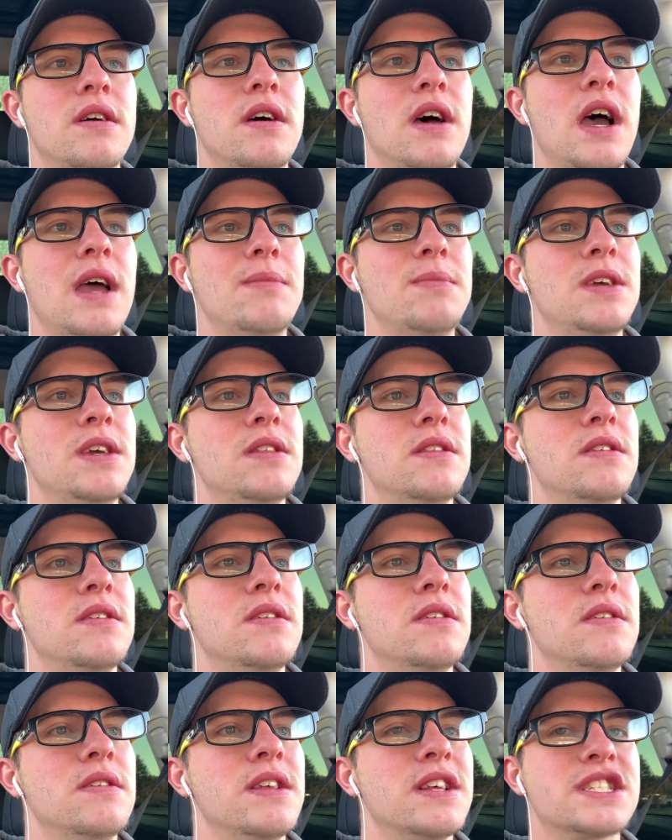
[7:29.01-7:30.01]
I mean,
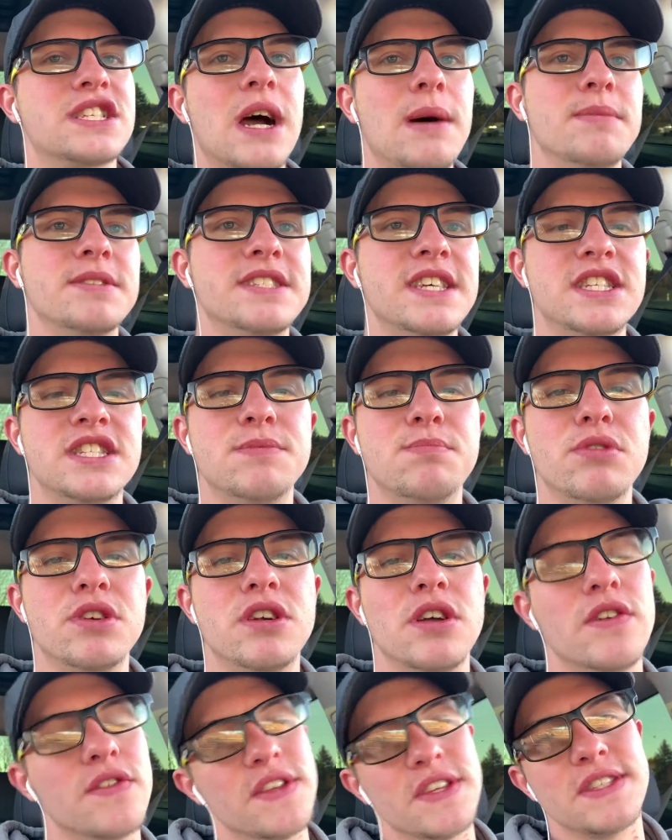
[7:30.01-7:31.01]
it's common sense to put it
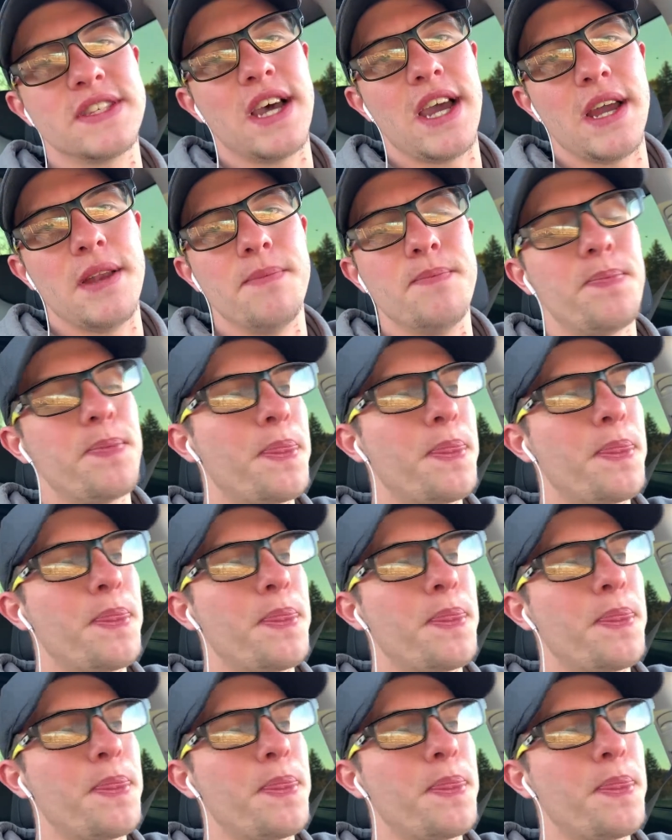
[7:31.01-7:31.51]
on this side.